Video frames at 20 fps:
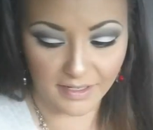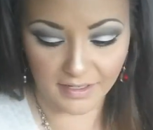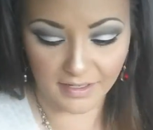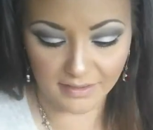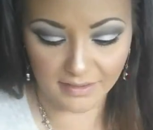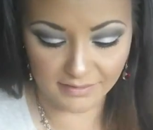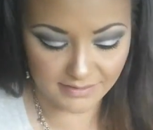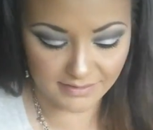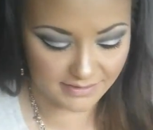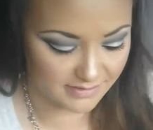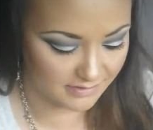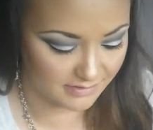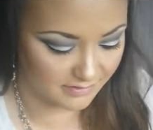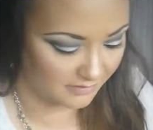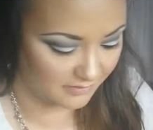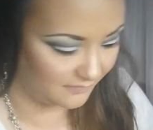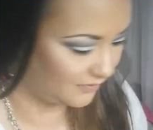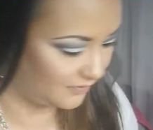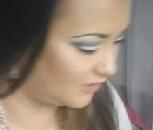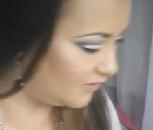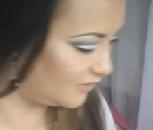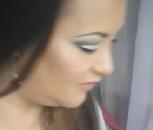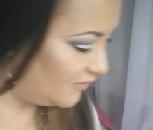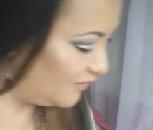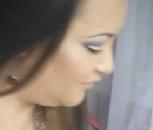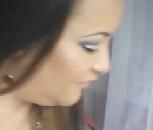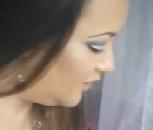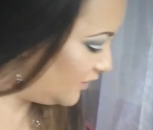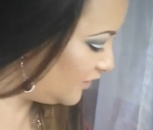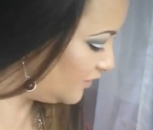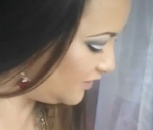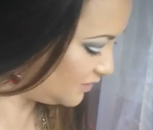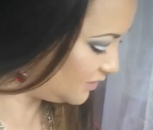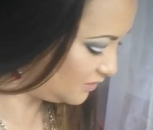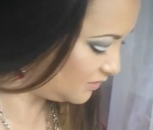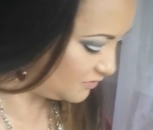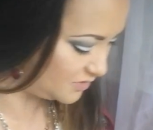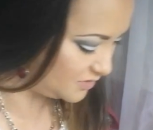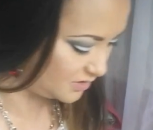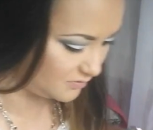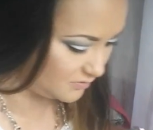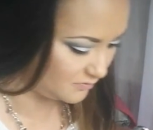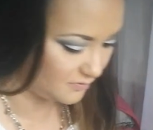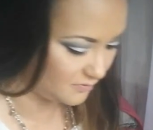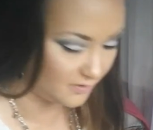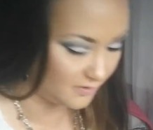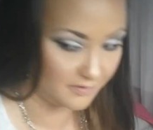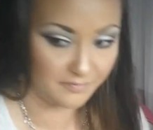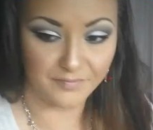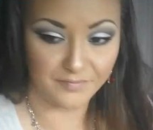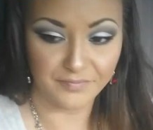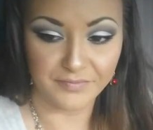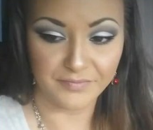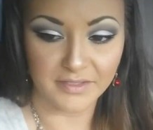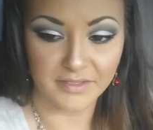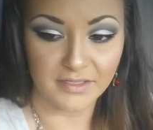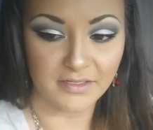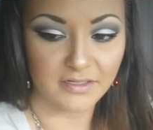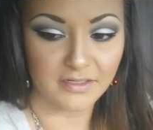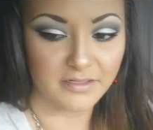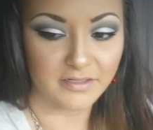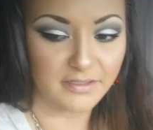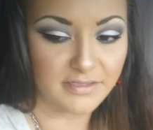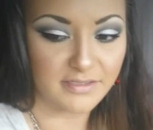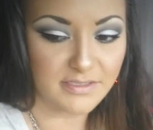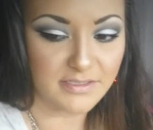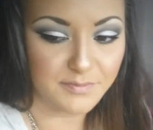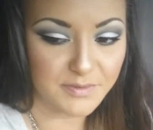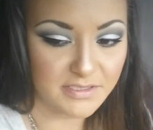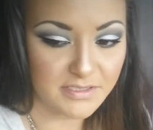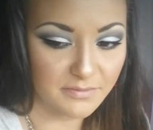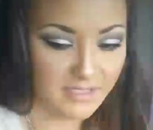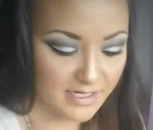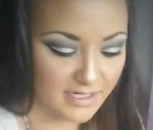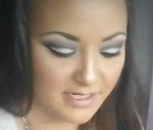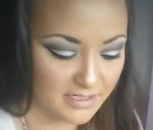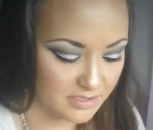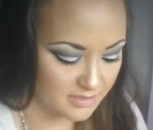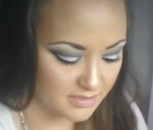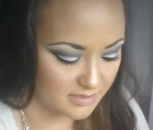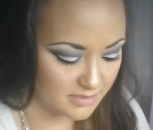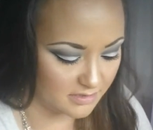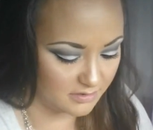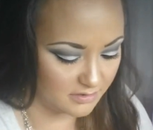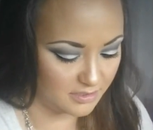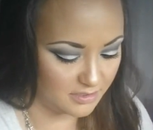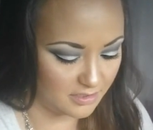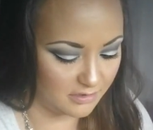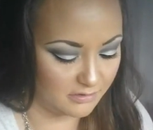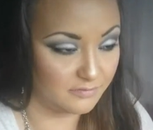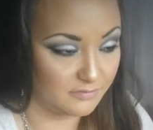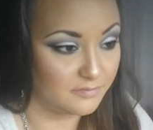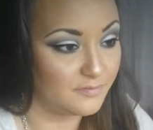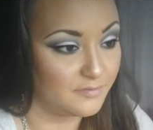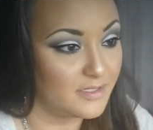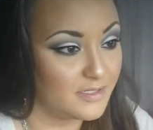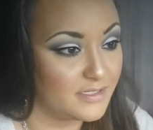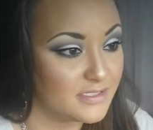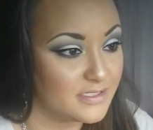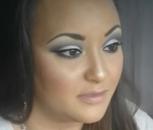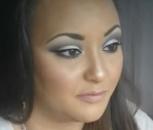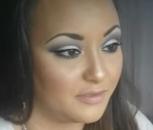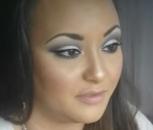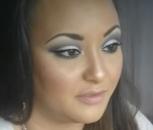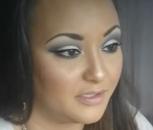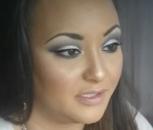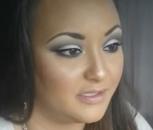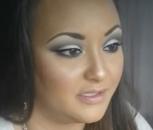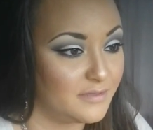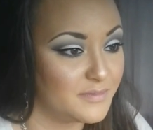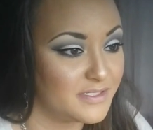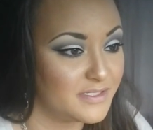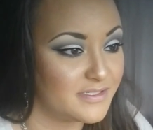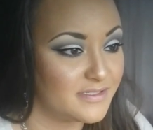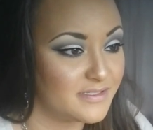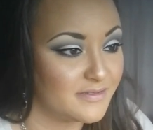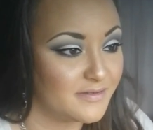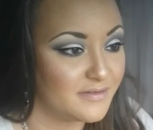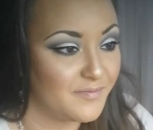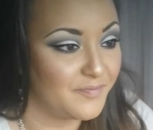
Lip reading: yeah, it does look very, very close to one. Alright, let's put some lashes on now. And some red lips.